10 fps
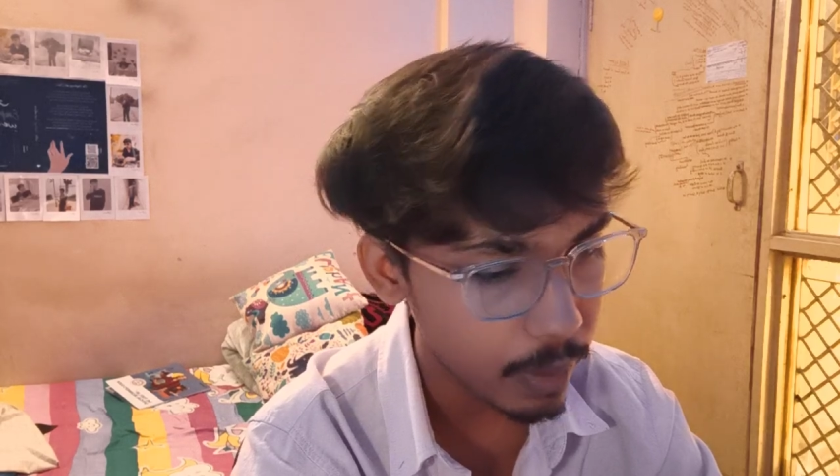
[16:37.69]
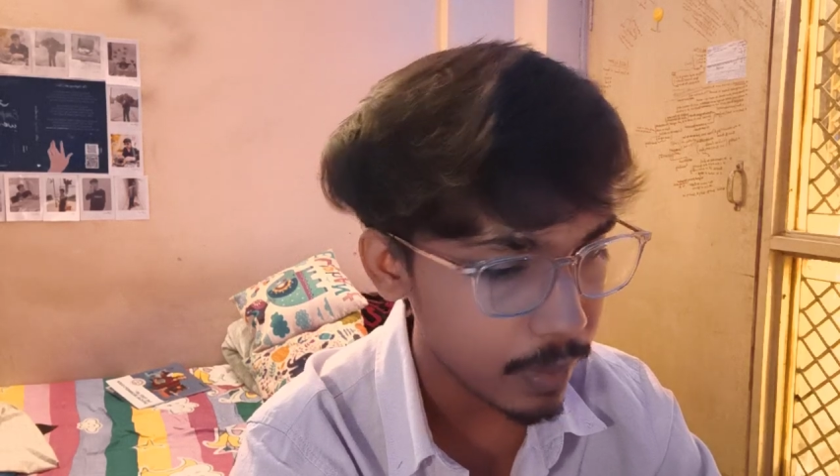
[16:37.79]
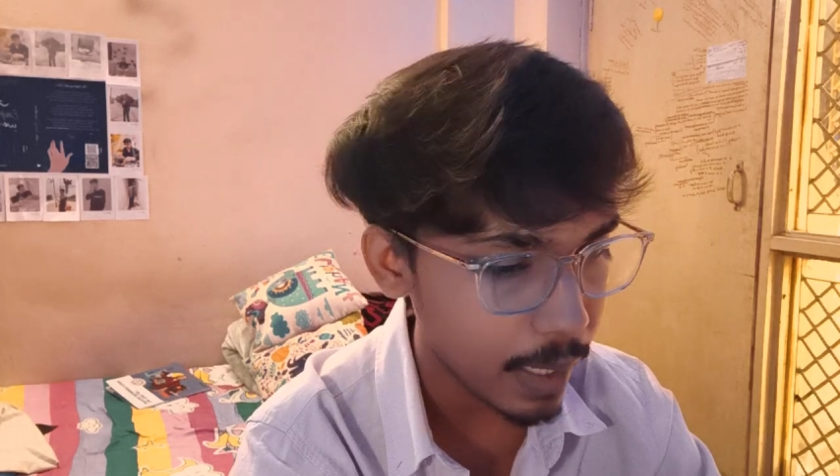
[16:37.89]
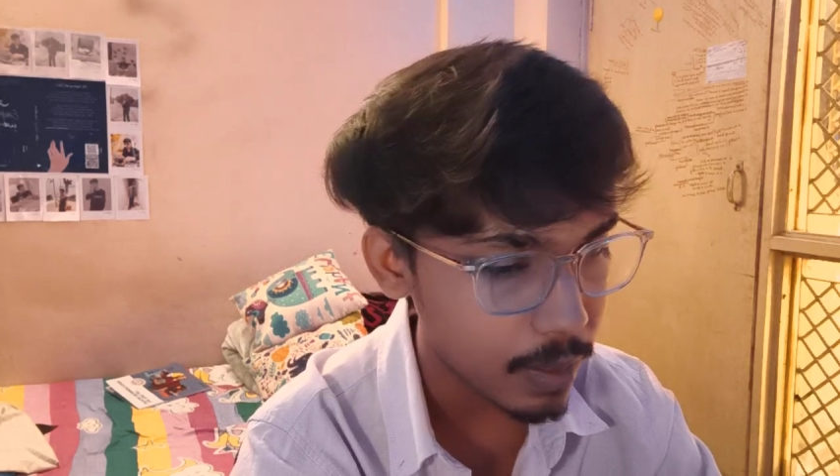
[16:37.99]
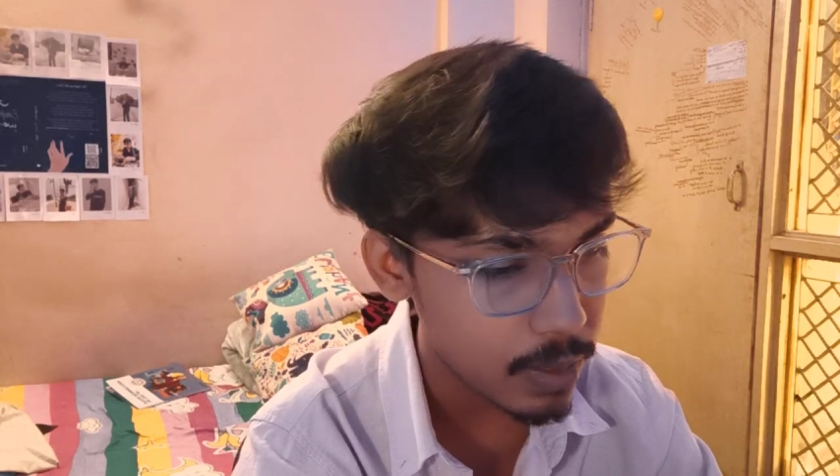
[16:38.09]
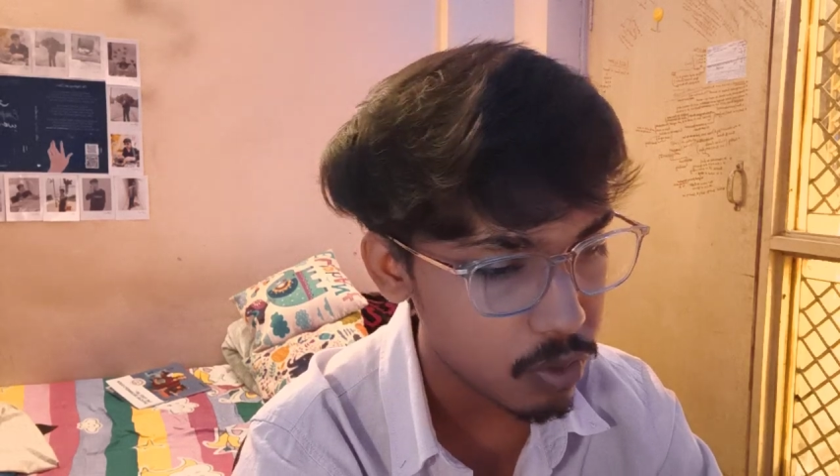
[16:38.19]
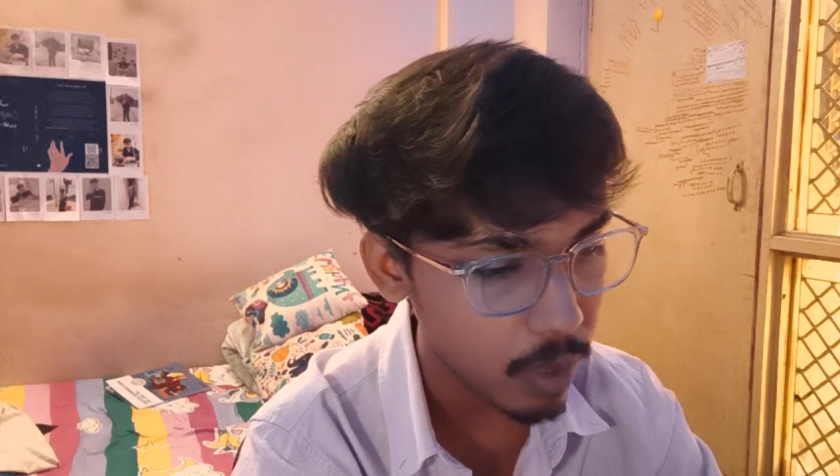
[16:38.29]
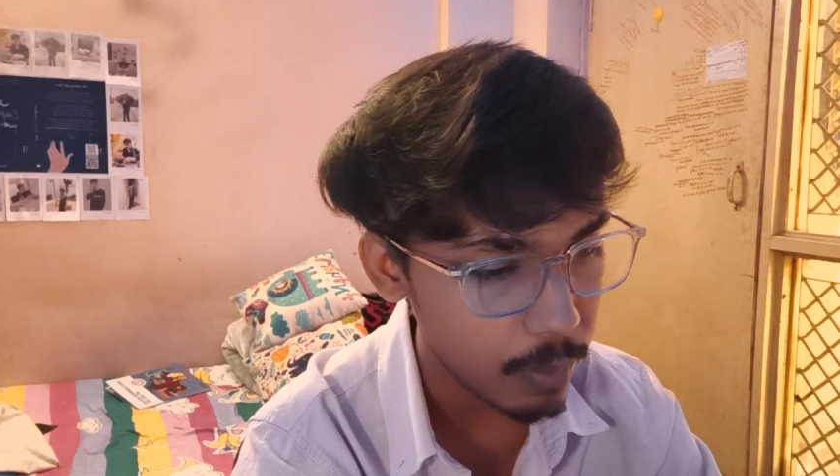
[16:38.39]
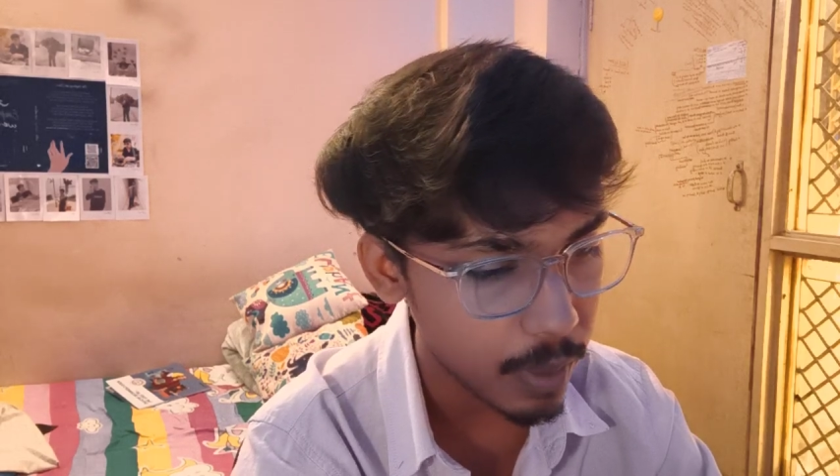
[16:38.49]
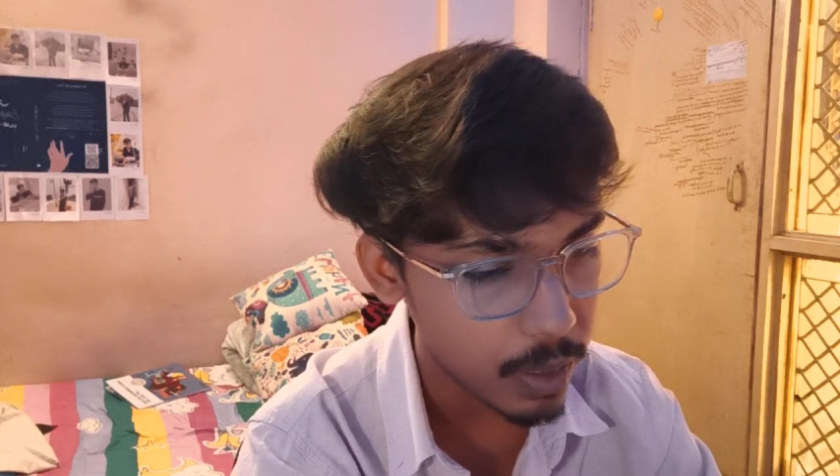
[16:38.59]
and that is
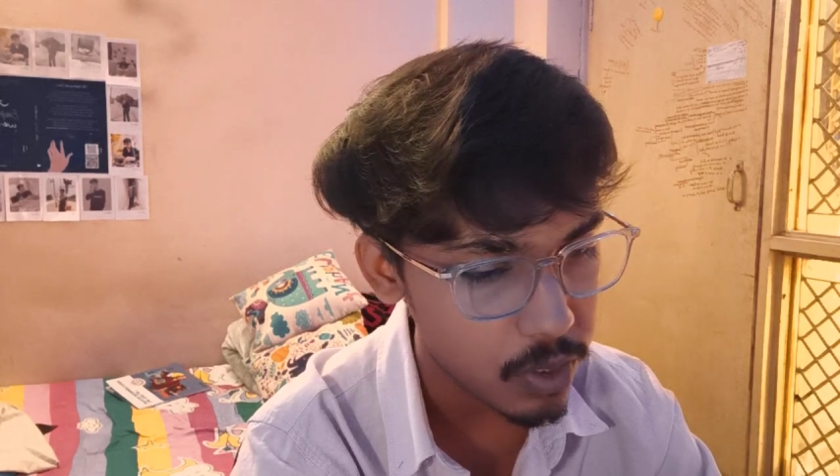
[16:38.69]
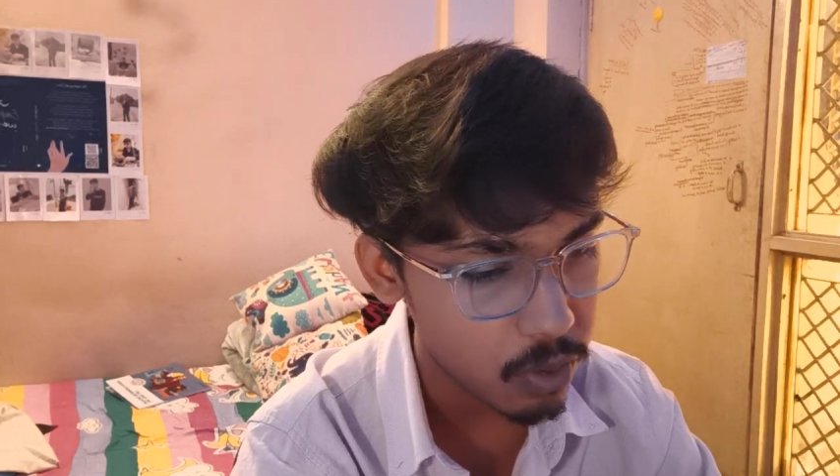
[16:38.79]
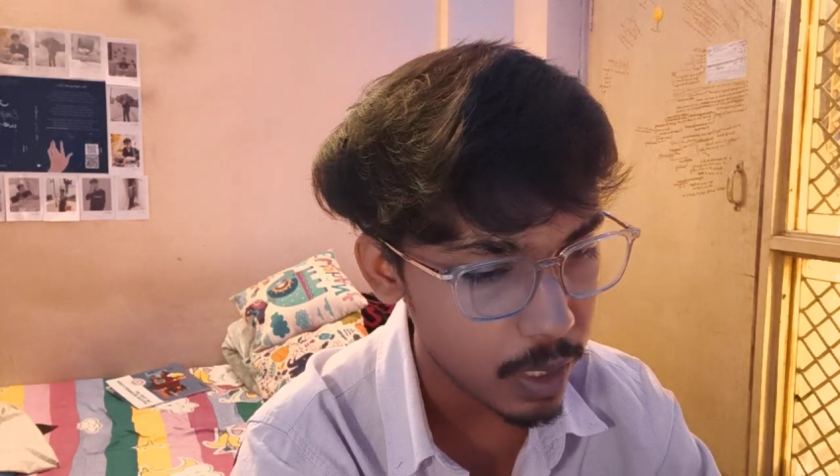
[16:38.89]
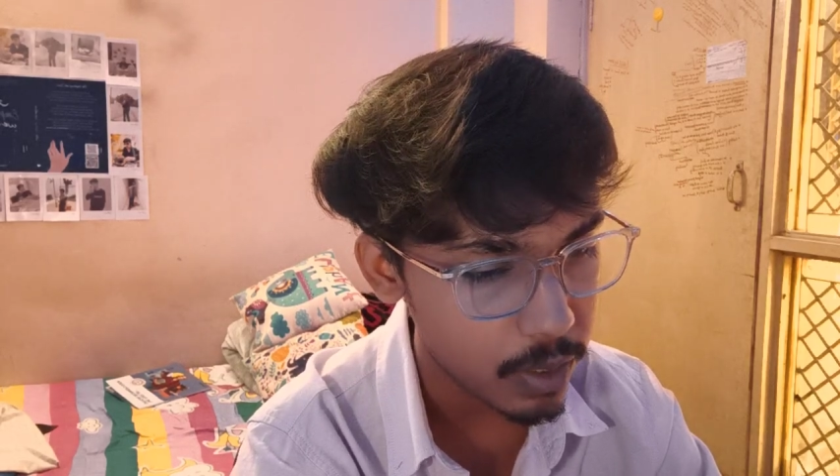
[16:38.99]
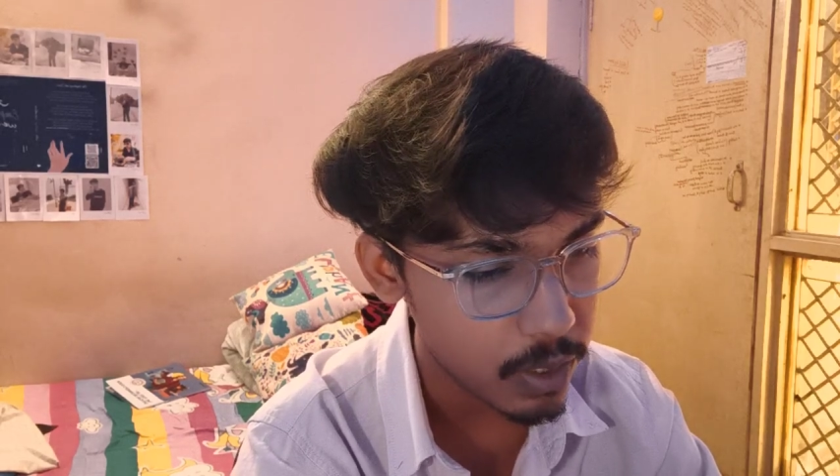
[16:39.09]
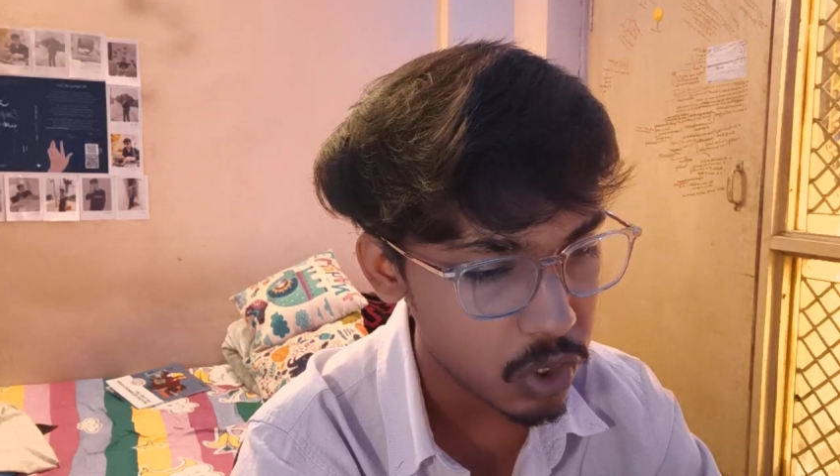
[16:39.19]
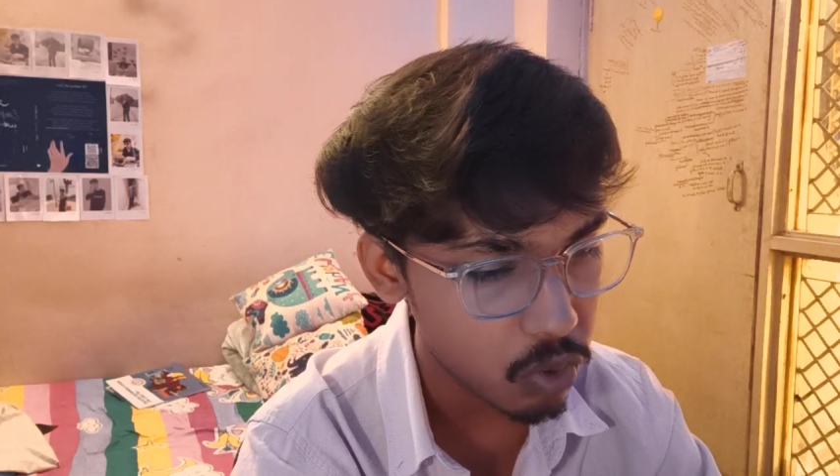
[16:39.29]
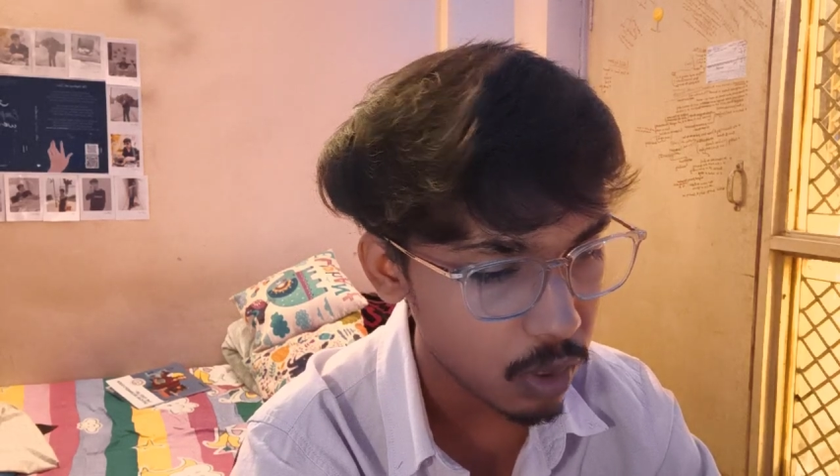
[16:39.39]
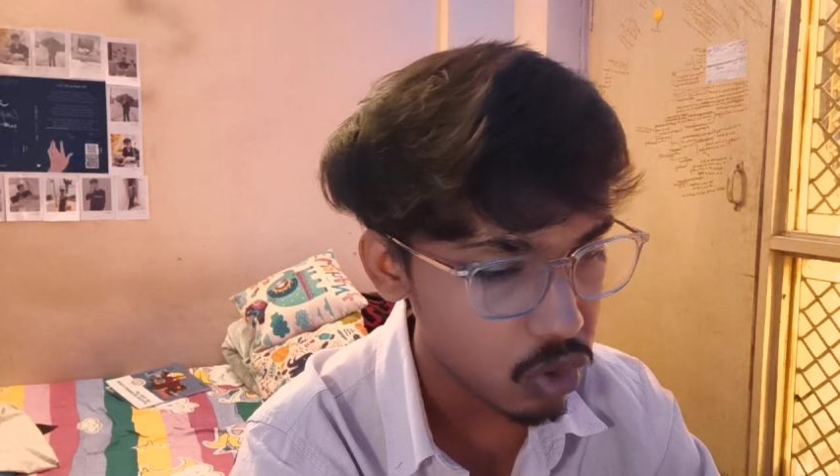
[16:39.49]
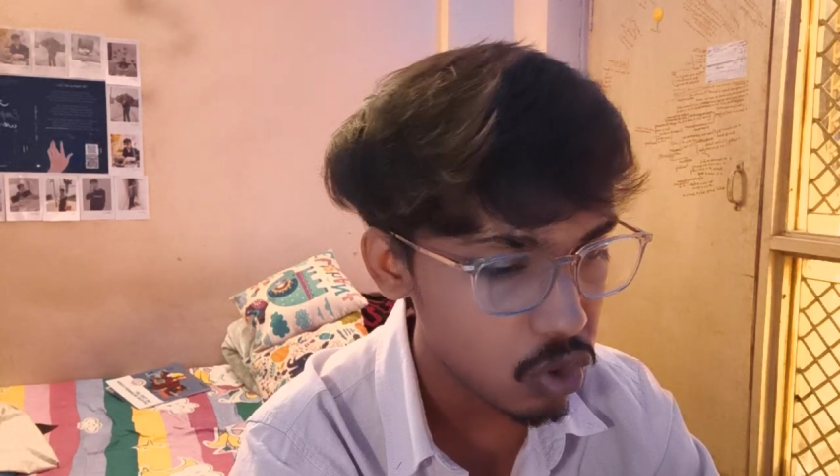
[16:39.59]
tripartite
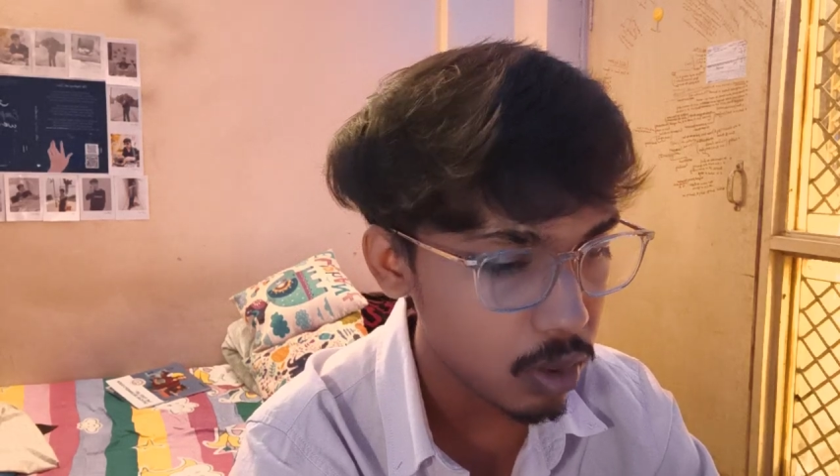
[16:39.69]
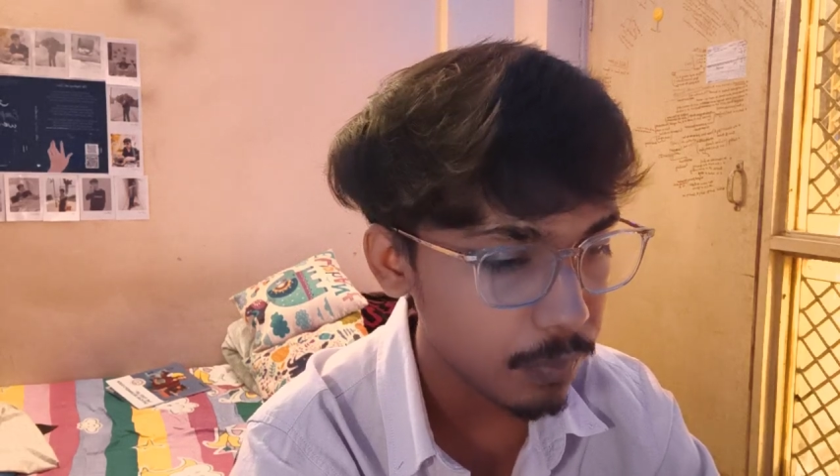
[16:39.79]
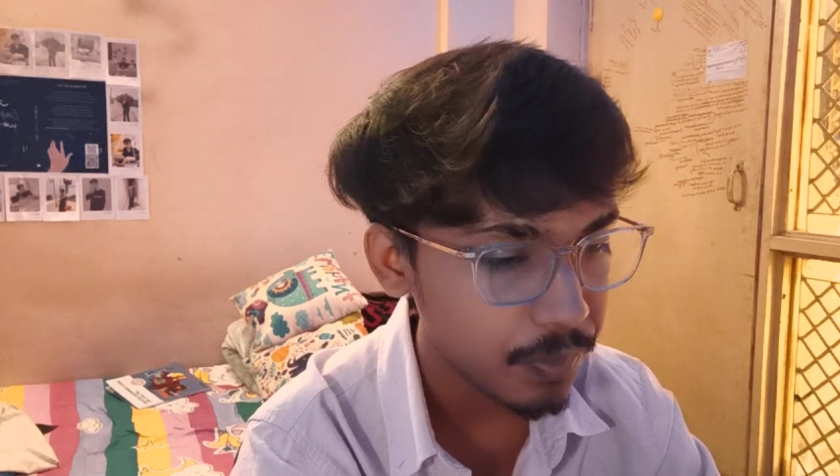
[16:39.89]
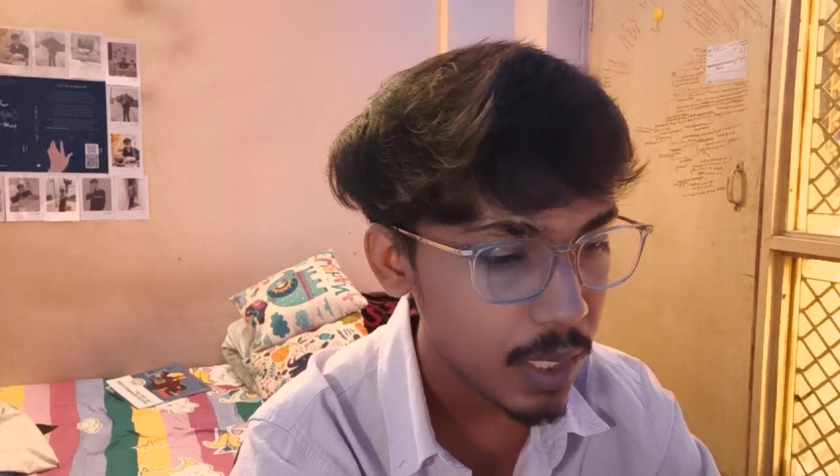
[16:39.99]
structure.